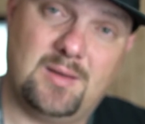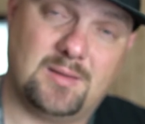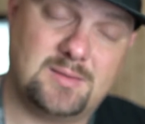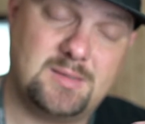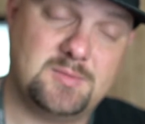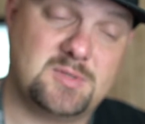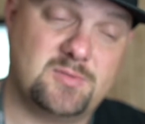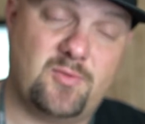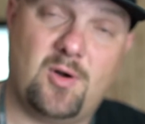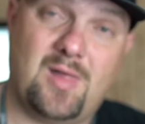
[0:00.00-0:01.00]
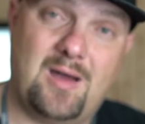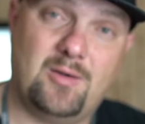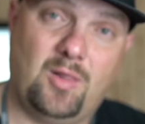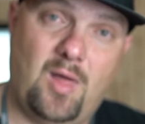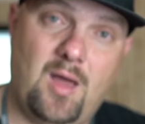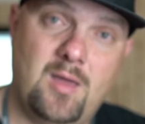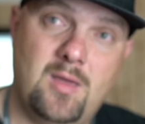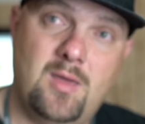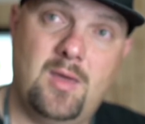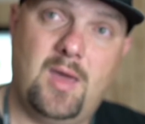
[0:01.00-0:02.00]
It seems to fall out a lot,
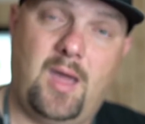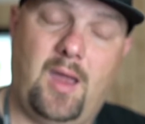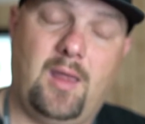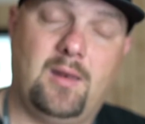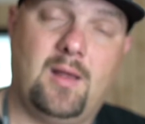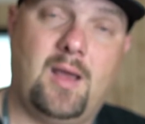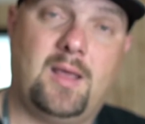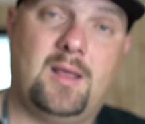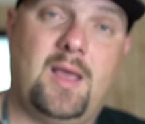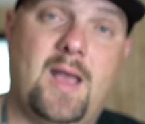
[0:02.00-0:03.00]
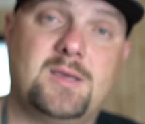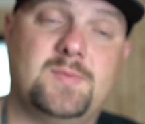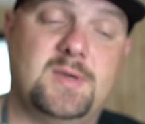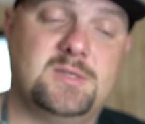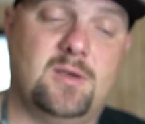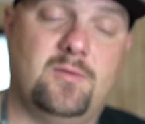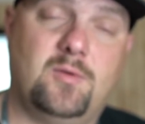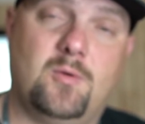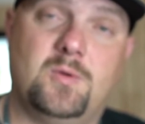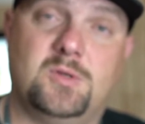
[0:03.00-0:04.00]
and I catch myself
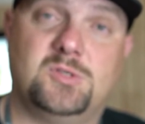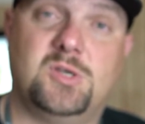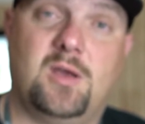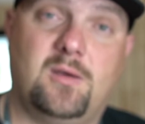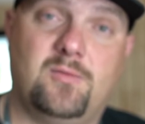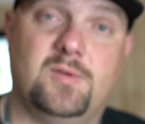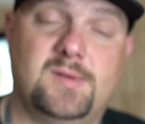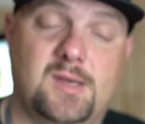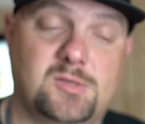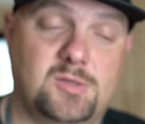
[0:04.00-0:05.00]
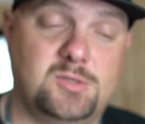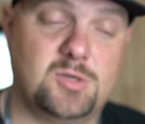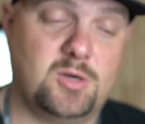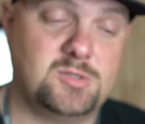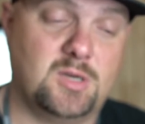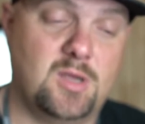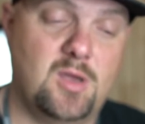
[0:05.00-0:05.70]
going to check if it's actually charging.